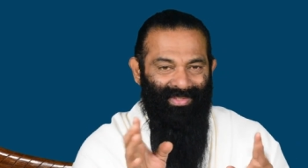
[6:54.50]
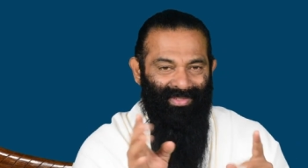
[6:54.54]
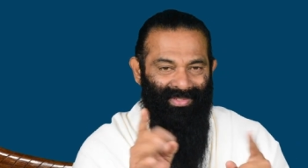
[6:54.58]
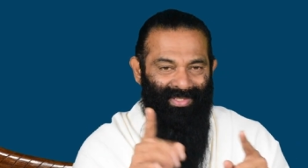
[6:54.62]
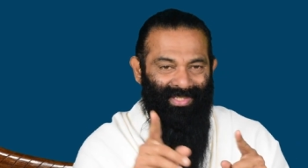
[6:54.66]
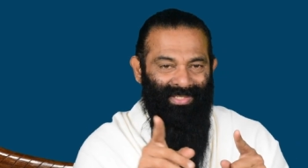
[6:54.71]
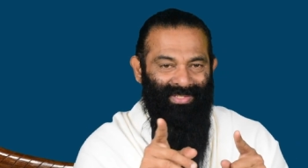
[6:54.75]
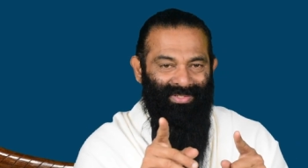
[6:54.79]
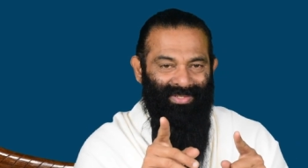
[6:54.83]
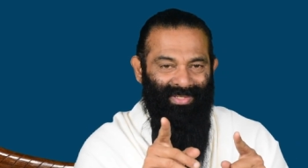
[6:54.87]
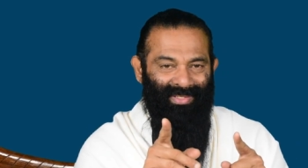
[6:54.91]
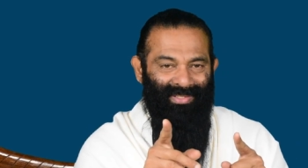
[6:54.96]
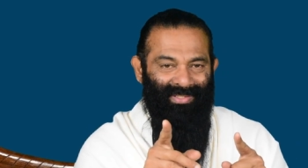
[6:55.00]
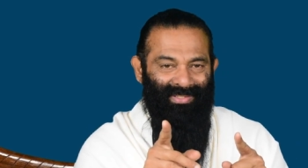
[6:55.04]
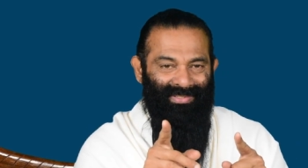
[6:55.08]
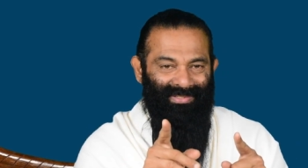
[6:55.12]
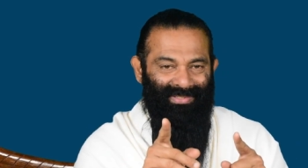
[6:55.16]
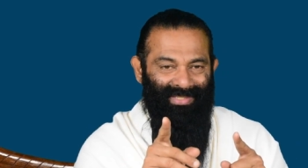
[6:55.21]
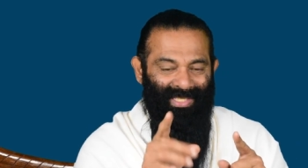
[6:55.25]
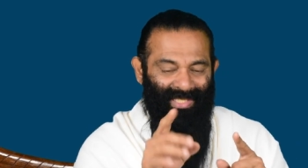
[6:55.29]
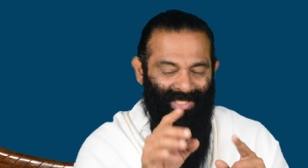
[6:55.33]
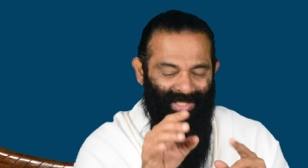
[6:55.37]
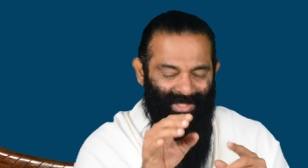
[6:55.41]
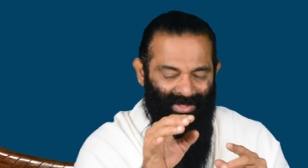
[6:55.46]
Try to
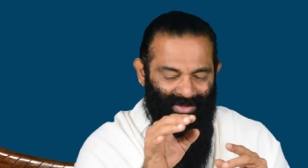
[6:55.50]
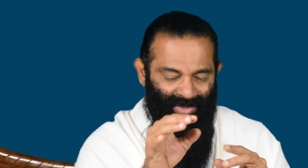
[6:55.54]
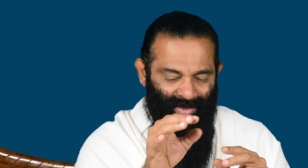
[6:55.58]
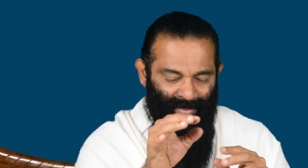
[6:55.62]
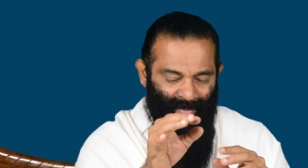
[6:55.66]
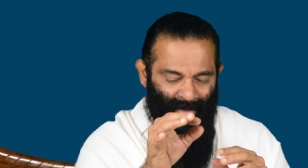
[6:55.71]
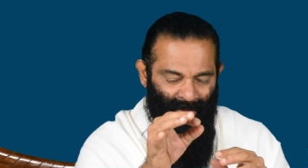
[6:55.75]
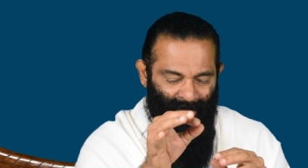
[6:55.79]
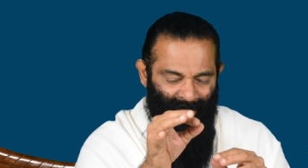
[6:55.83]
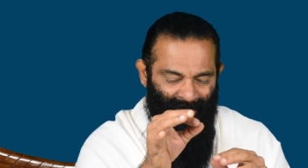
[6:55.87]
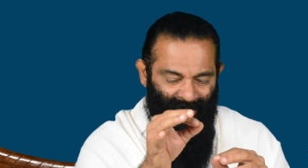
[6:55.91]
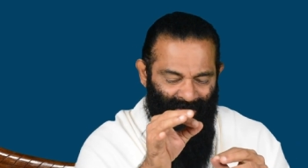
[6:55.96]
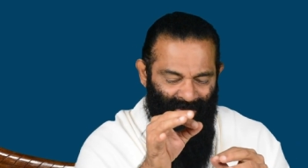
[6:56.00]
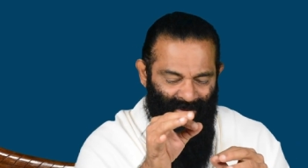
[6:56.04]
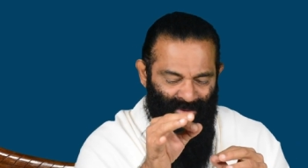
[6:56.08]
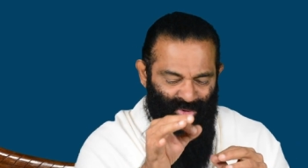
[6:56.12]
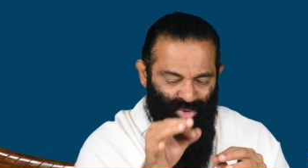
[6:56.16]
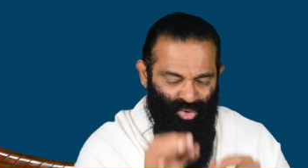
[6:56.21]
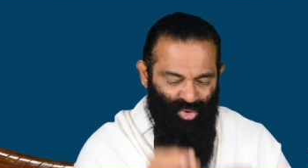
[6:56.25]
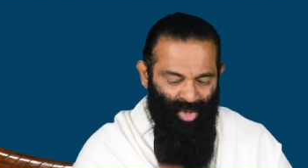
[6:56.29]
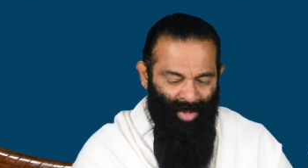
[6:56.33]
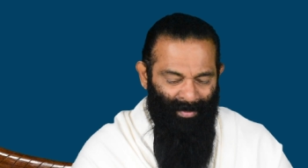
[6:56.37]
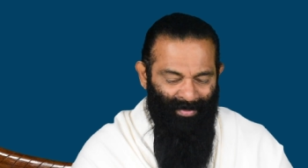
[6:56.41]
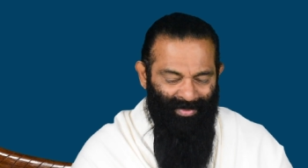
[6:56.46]
understand. The moment you
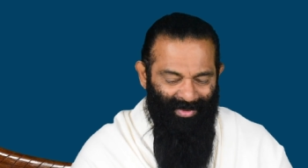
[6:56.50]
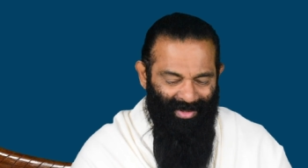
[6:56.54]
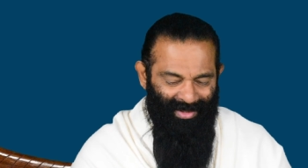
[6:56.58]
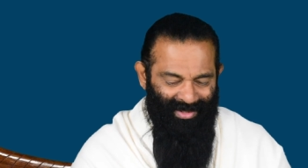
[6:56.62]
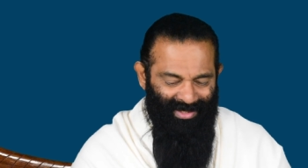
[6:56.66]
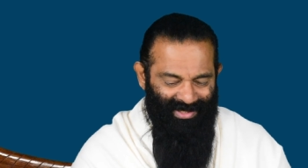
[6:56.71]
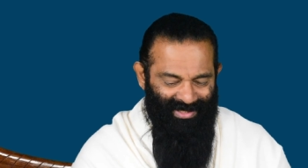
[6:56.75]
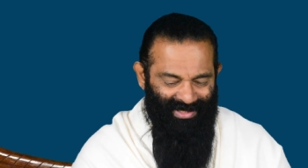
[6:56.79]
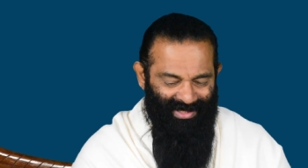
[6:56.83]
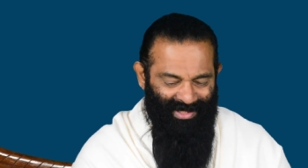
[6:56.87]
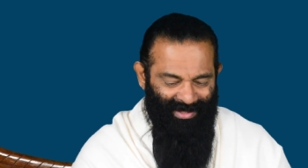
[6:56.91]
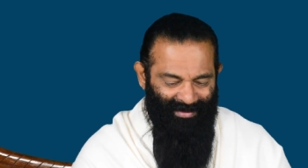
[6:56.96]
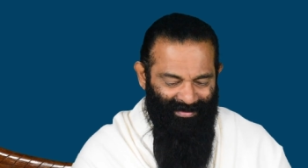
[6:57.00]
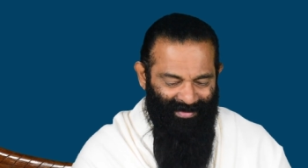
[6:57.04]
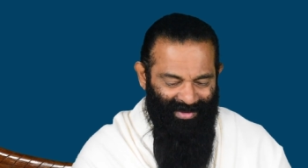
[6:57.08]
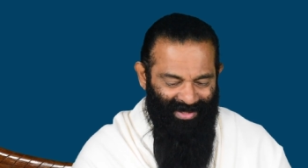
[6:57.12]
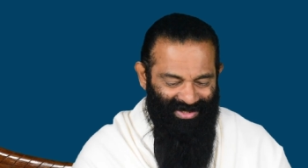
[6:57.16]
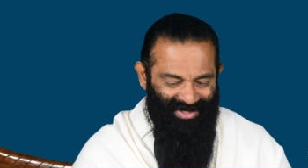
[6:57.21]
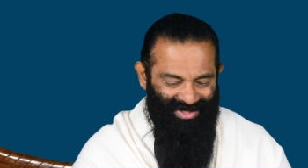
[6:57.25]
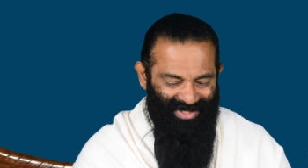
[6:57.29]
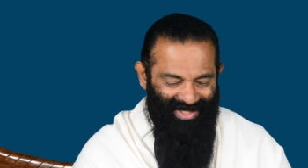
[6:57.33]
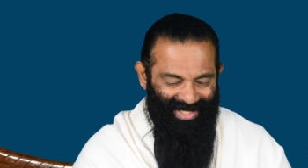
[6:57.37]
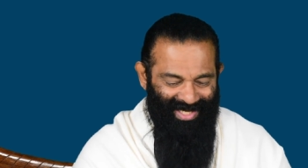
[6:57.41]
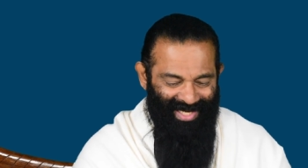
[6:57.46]
stop your
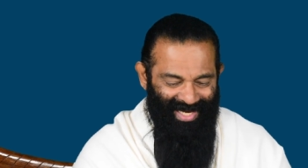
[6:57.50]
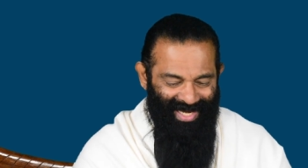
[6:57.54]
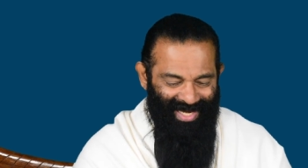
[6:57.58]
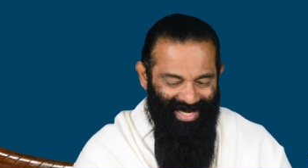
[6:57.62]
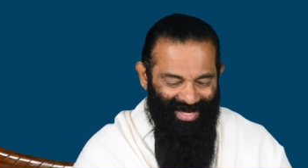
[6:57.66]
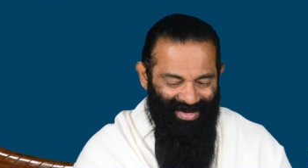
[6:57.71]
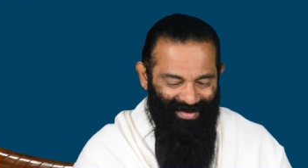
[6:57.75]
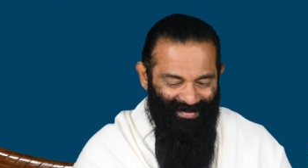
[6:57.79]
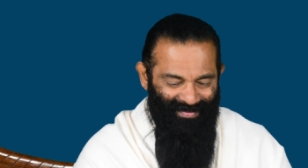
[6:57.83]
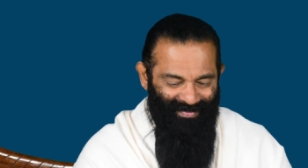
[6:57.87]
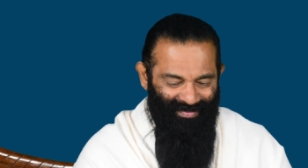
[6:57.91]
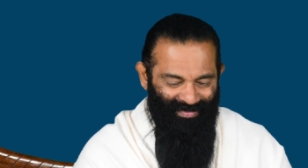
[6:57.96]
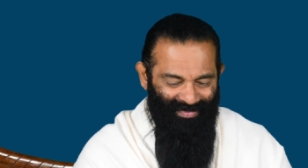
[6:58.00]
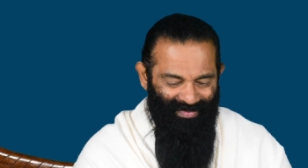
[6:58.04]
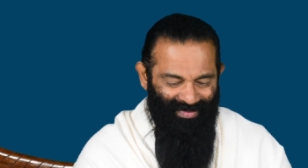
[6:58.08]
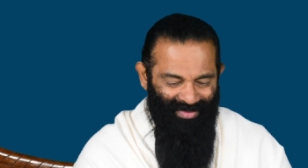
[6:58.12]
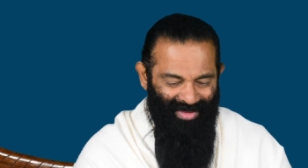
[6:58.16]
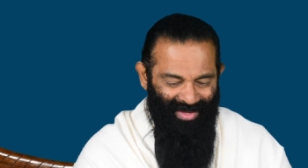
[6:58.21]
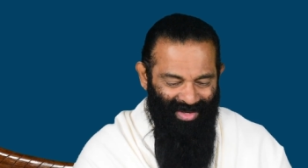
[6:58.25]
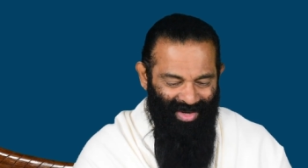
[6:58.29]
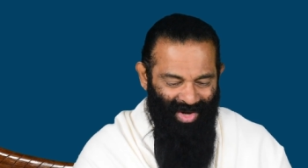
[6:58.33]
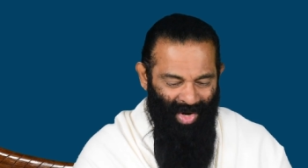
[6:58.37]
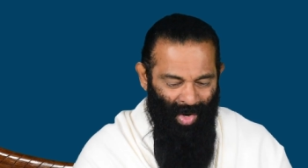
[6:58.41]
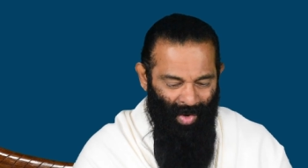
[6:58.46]
discrimination
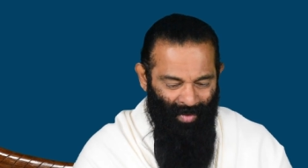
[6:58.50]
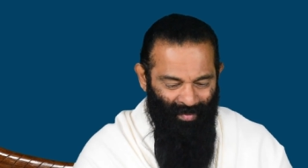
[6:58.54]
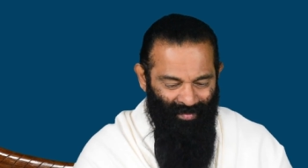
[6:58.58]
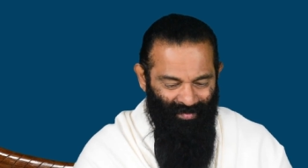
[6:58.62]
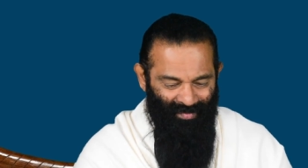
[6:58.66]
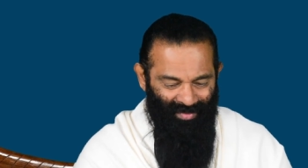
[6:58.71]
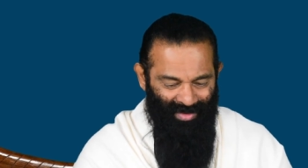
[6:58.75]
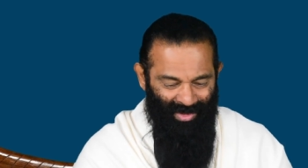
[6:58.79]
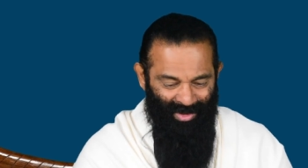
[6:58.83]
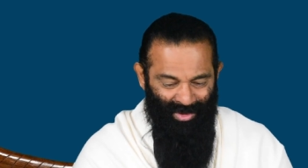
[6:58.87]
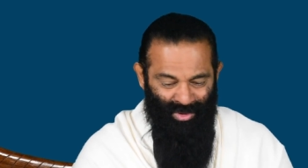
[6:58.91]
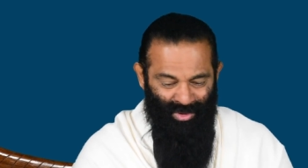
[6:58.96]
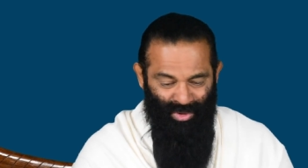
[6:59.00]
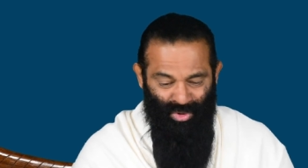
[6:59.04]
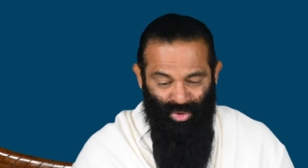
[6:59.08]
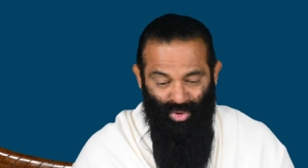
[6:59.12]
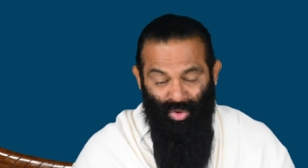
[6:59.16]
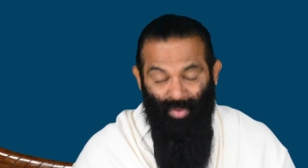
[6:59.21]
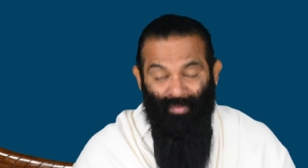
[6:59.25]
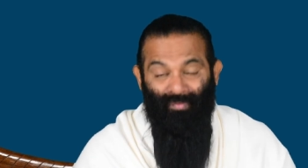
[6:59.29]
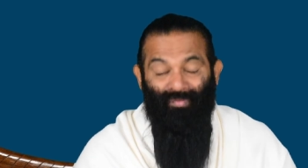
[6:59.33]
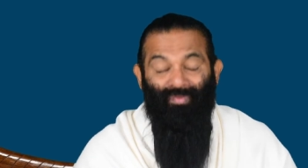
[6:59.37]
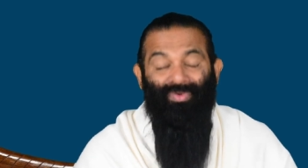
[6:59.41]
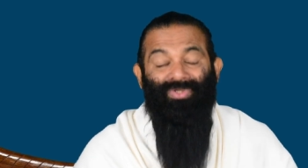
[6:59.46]
of the
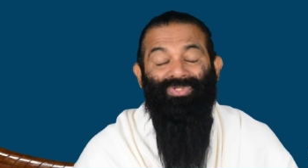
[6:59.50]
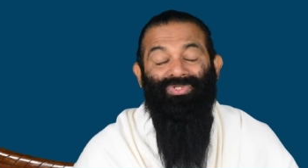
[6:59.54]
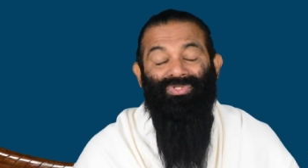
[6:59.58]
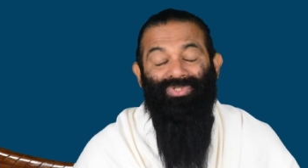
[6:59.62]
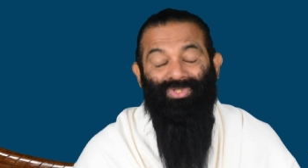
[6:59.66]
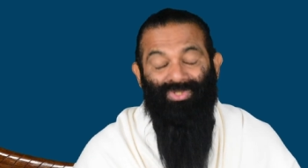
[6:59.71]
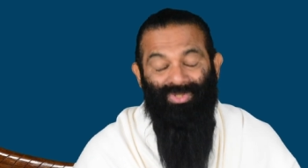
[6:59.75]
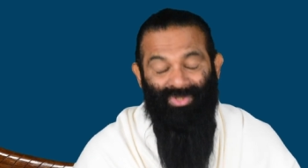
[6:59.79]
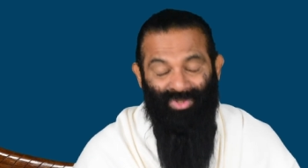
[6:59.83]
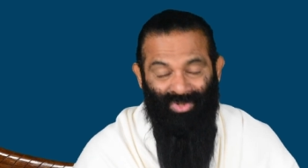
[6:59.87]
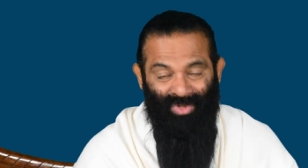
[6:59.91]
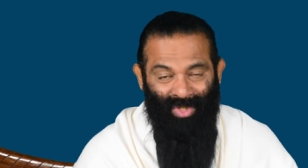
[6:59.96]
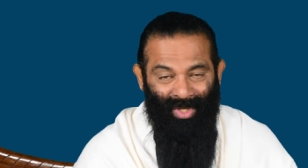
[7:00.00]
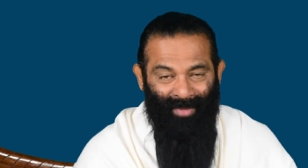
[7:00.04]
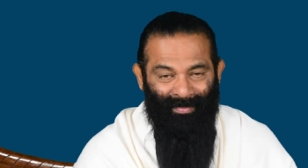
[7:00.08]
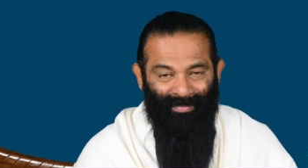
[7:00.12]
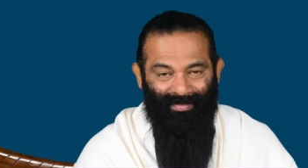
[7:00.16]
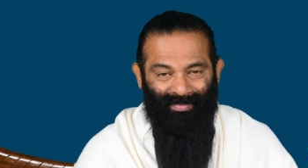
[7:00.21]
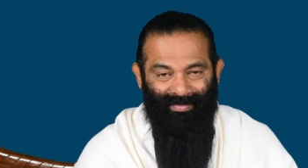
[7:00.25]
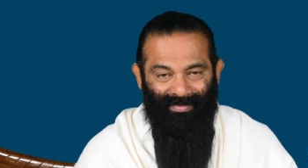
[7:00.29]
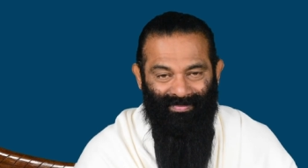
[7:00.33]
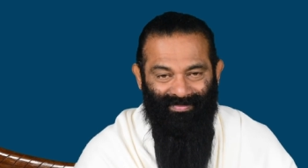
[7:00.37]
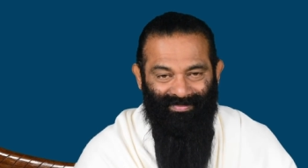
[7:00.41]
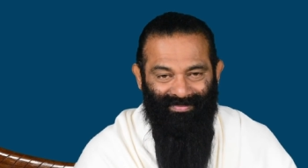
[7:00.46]
first
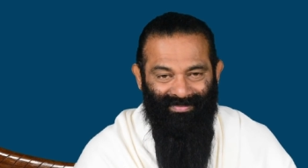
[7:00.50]
job,